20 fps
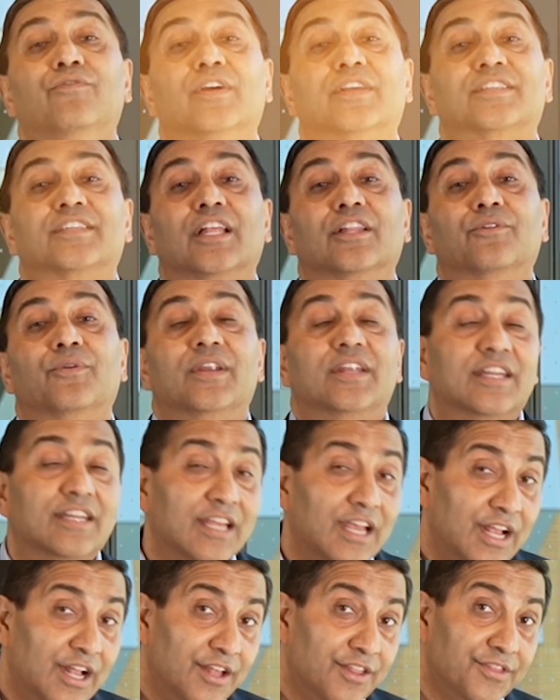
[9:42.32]
accelerated
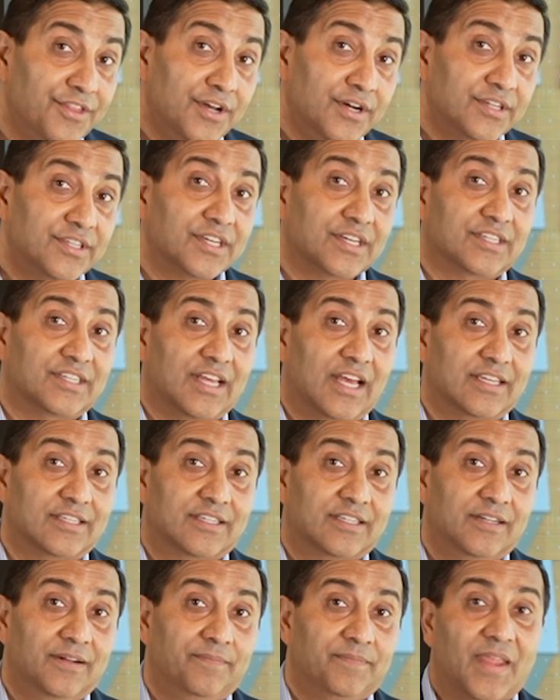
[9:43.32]
their success
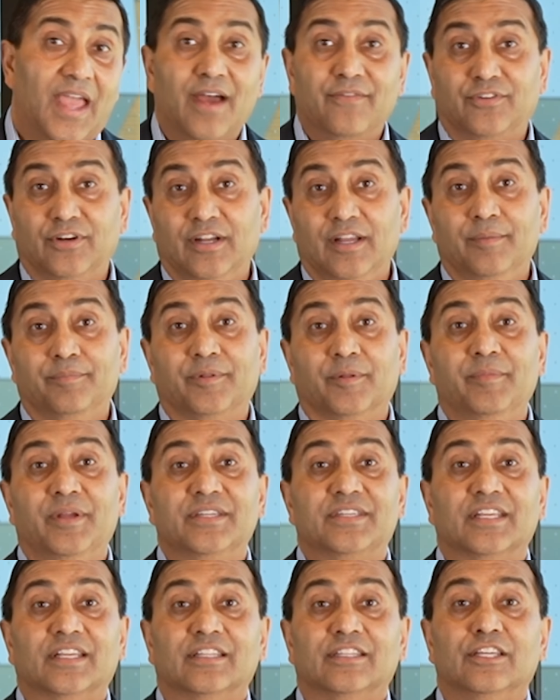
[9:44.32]
after
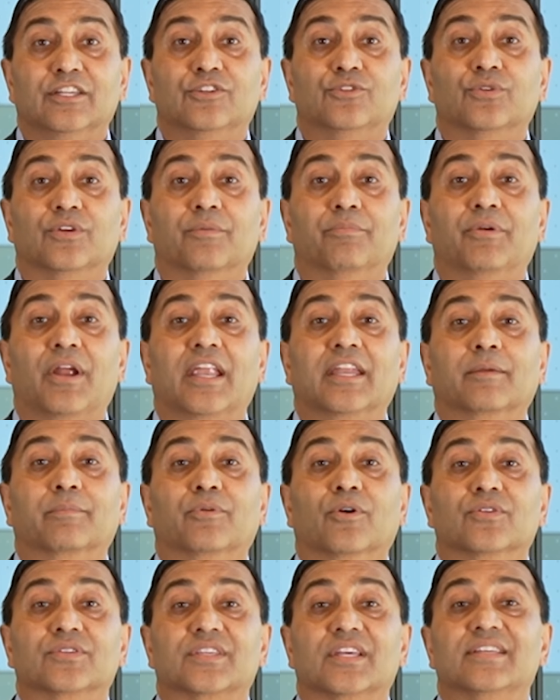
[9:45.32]
implementing the intuitive branding
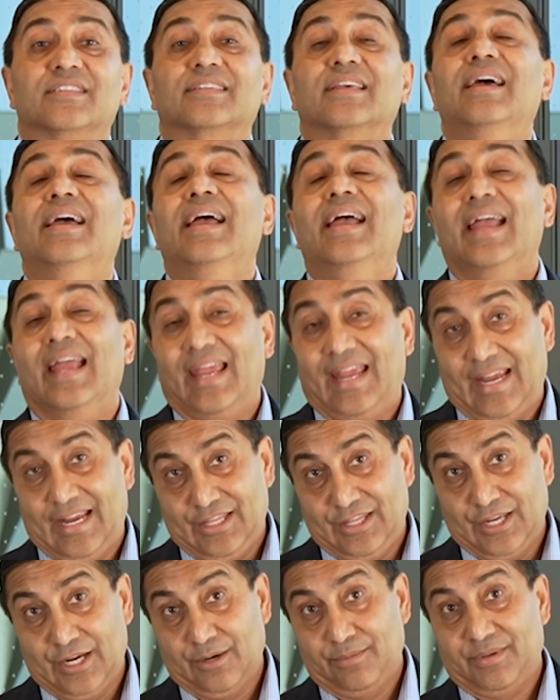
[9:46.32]
process
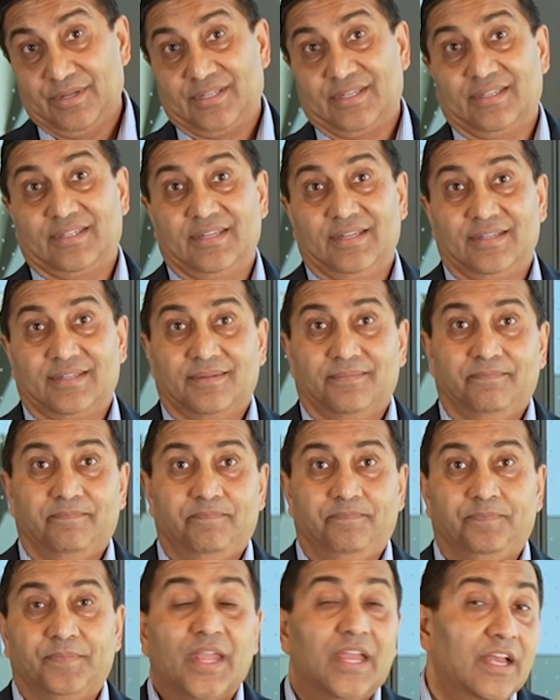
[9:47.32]
in their businesses.
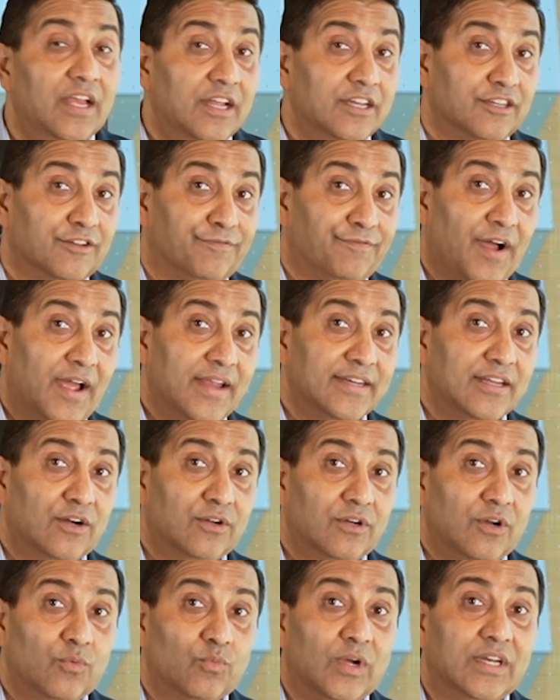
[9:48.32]
To find out
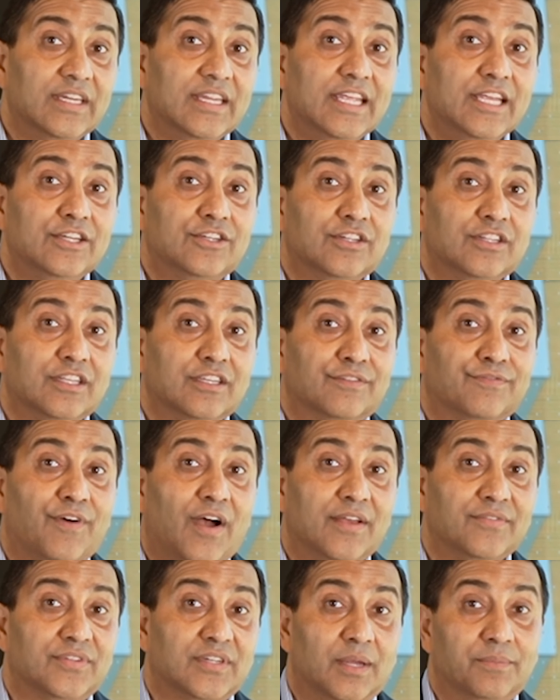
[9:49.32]
what each of these
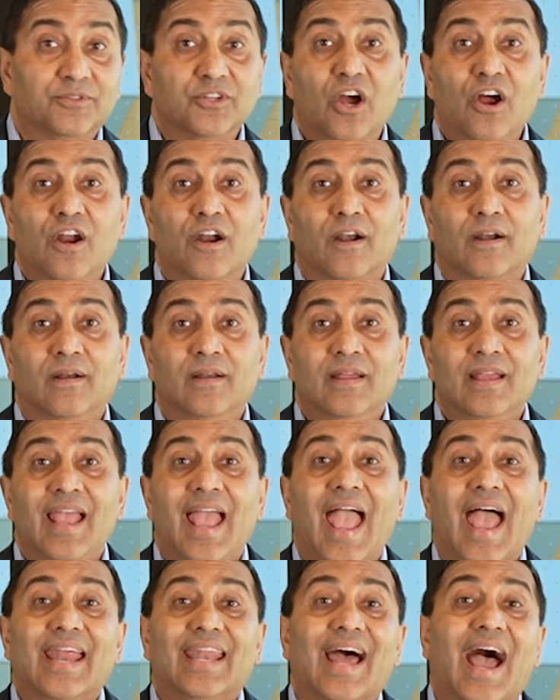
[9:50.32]
5 steps are
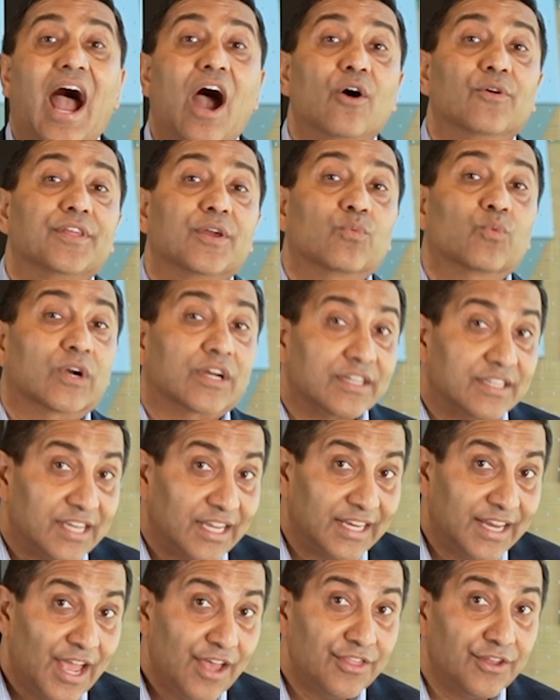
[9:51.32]
and how they work
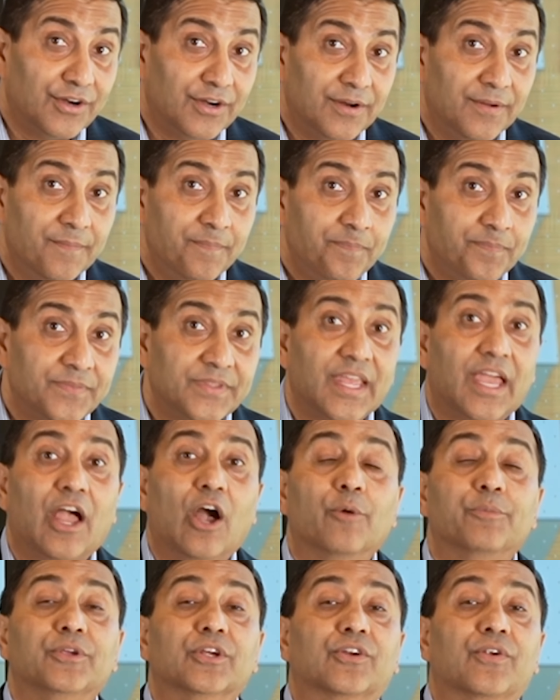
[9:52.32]
together to
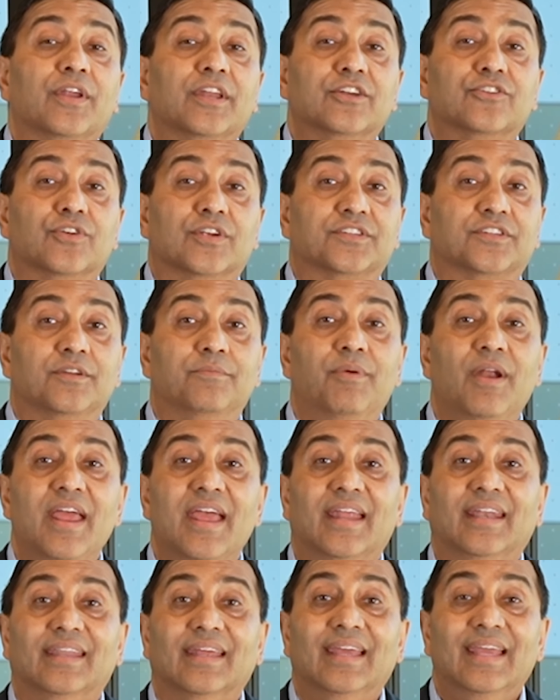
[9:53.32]
help you create a trusted
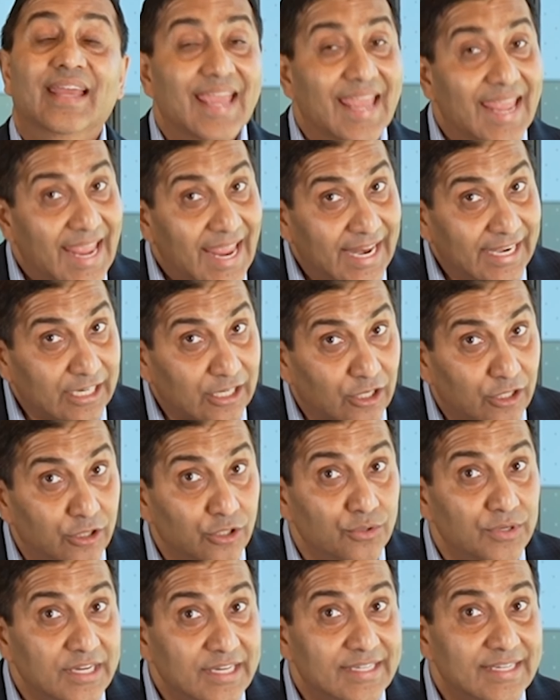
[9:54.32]
brand,
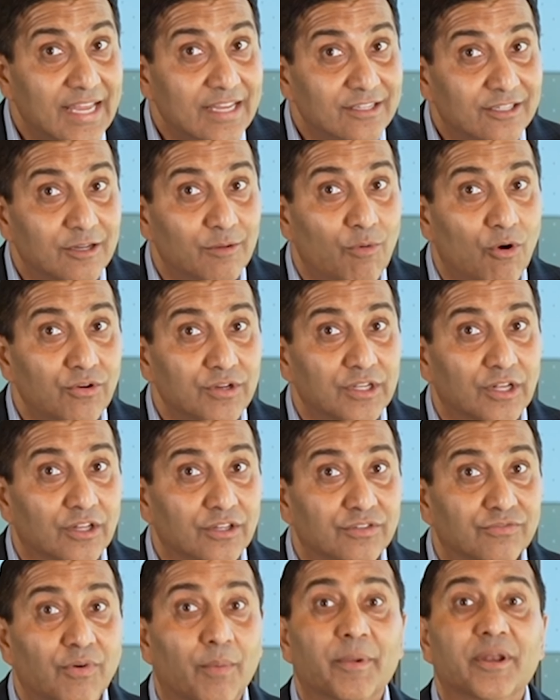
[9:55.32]
including
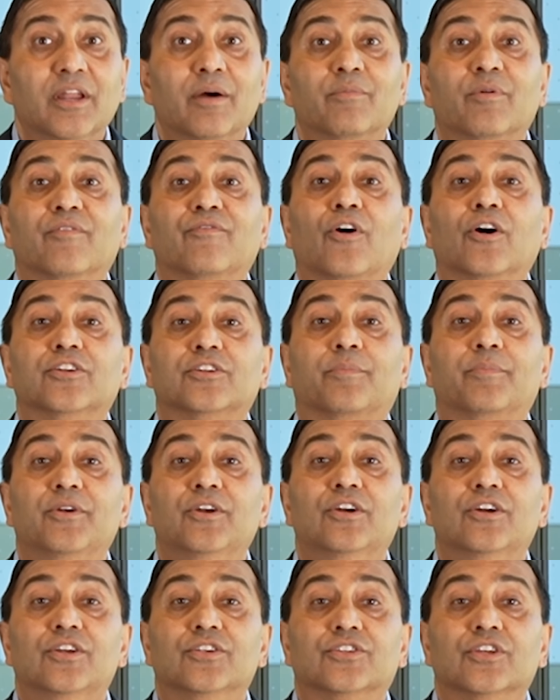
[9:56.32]
testimonials from a number of
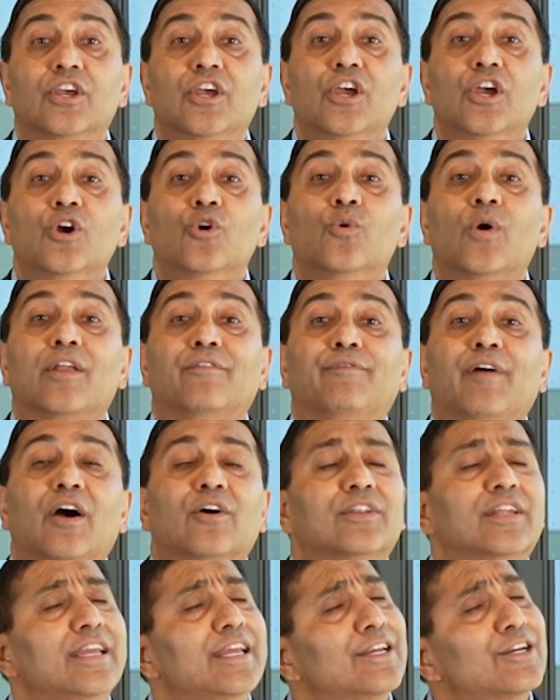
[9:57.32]
entrepreneurs who had
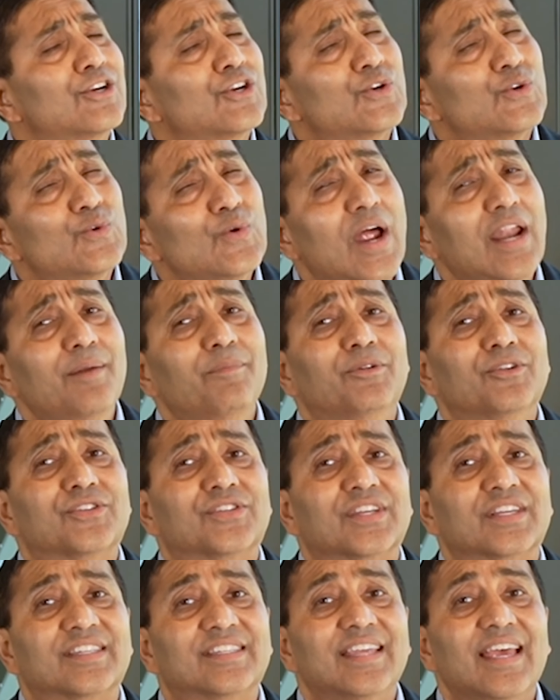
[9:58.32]
found incredible
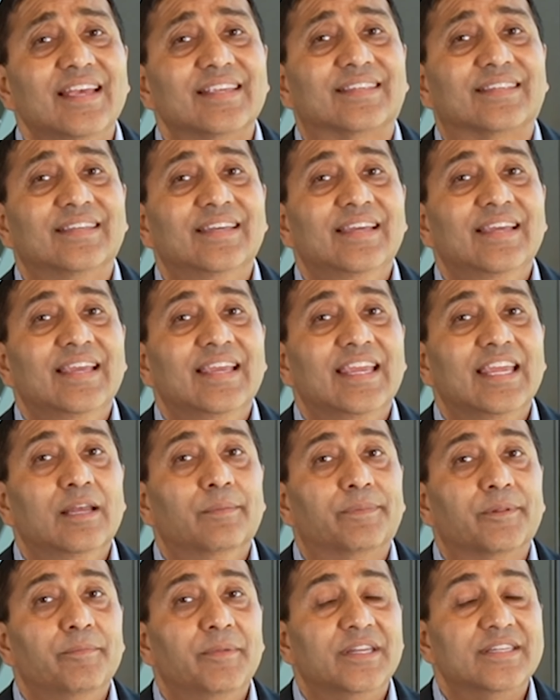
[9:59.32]
success
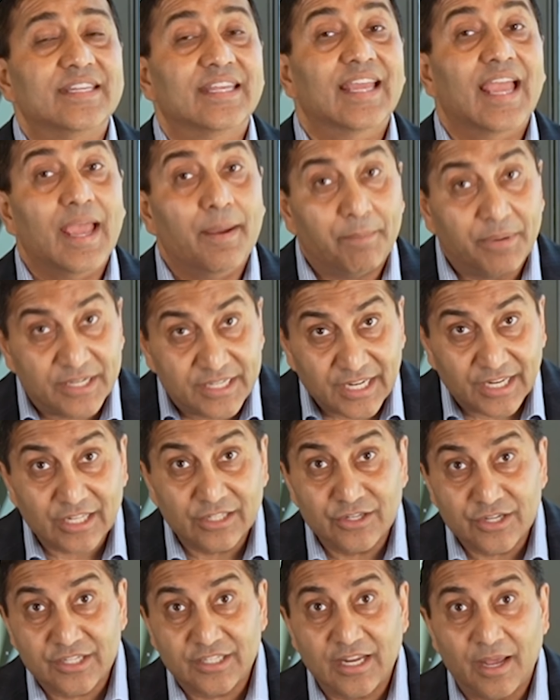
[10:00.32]
implementing a
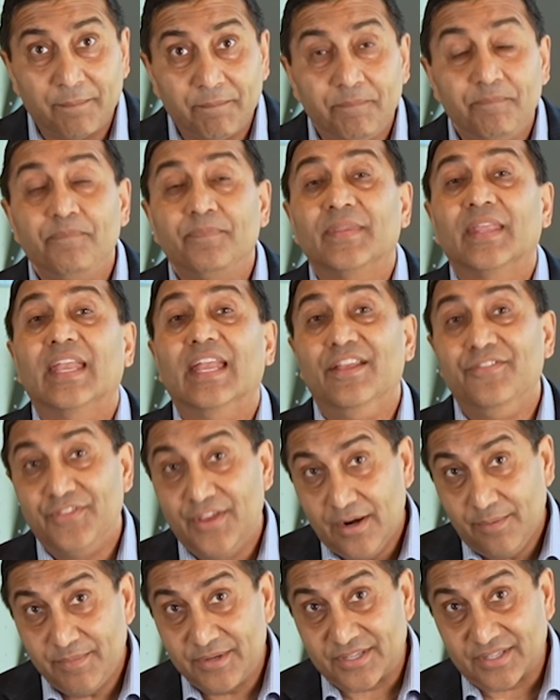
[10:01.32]
particular step in
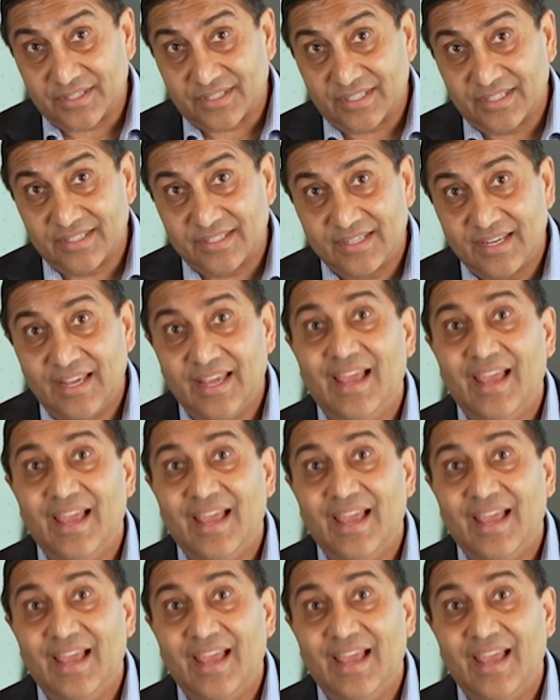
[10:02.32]
their businesses,